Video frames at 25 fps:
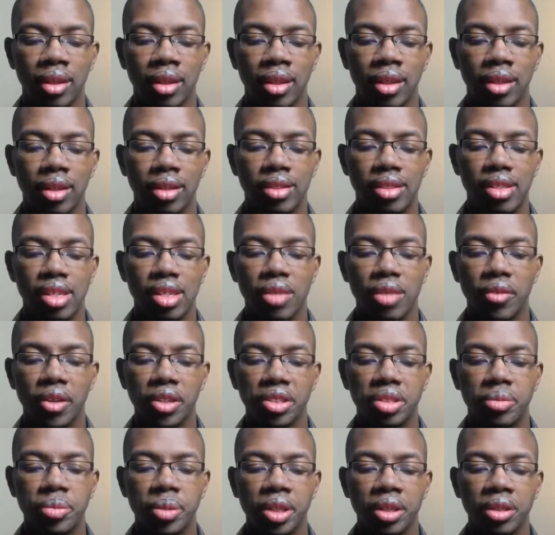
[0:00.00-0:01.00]
the seat of our
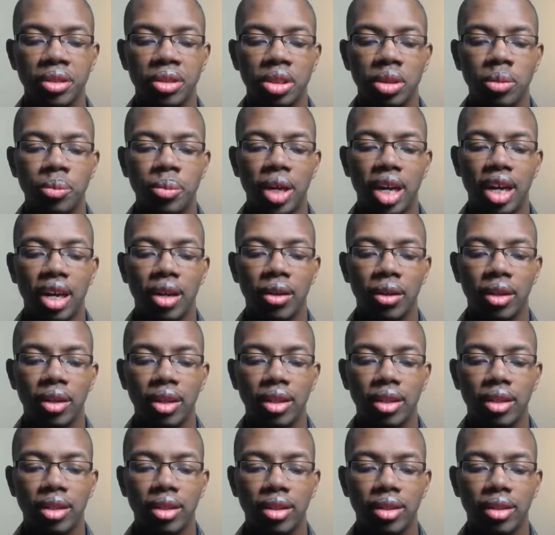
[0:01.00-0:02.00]
spiritual
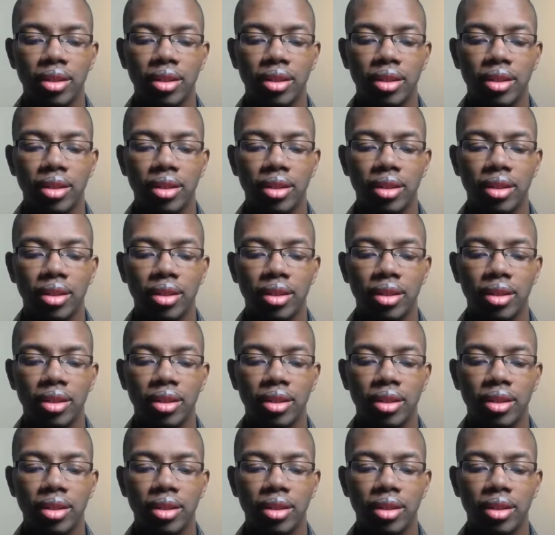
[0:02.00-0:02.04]
power.